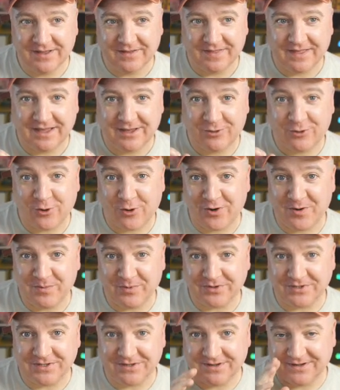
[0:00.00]
the join
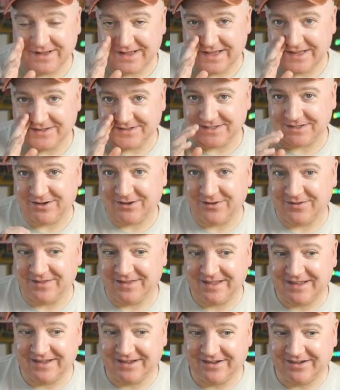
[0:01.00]
button, hint on
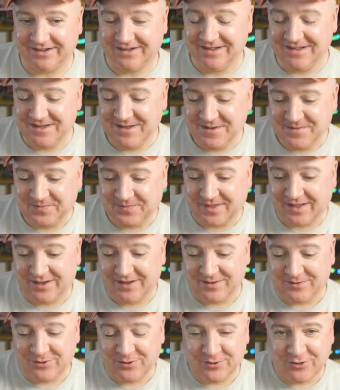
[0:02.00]
the uh, uh,
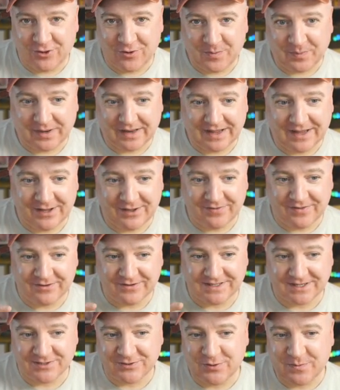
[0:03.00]
YouTube play,
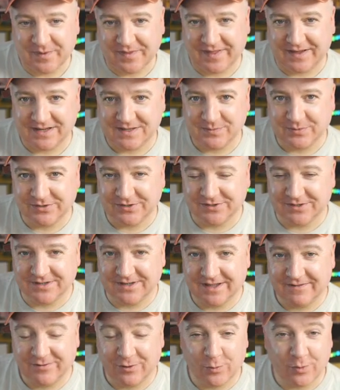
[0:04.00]
there's a super thanks
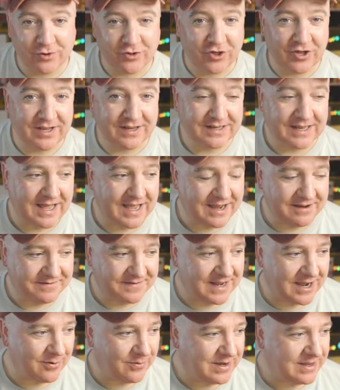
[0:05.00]
button. If you're watching live
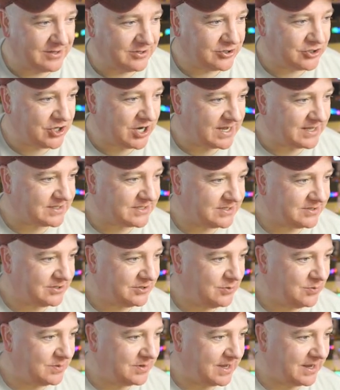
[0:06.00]
now in chat,
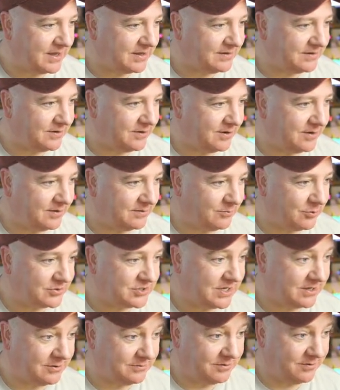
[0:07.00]
you can, uh,
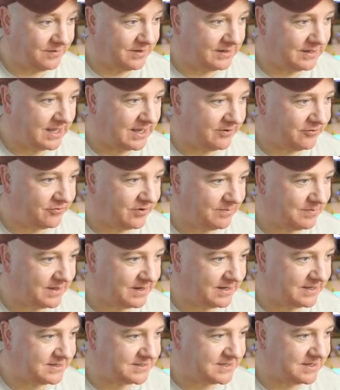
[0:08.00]
watching on the live stream
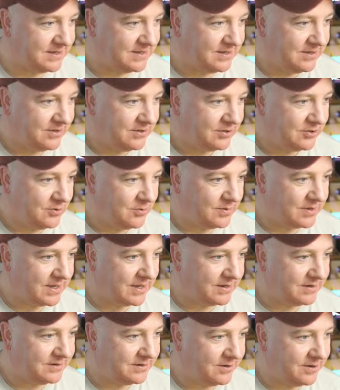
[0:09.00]
that is, you
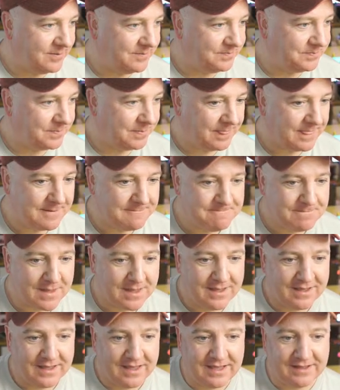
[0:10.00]
can um,
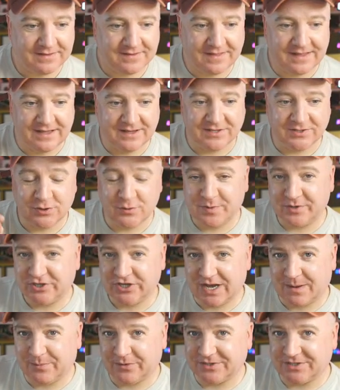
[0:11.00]
hit the super
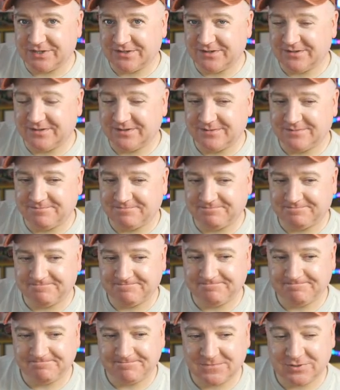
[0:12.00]
chat button
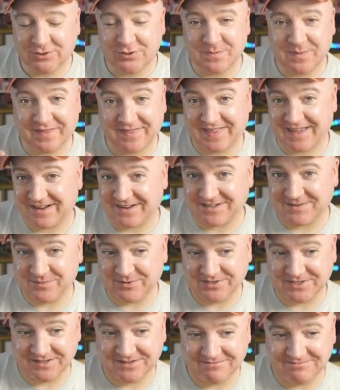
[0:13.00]
super thanks
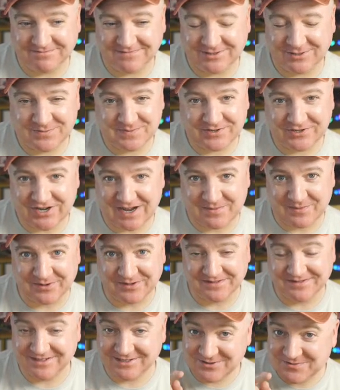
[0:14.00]
button, super chat
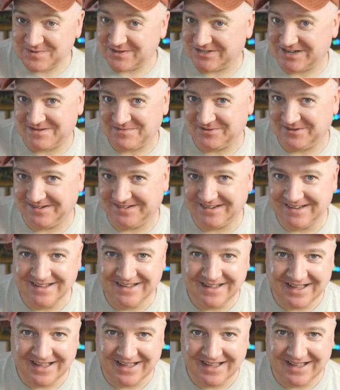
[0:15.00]
button, super chat button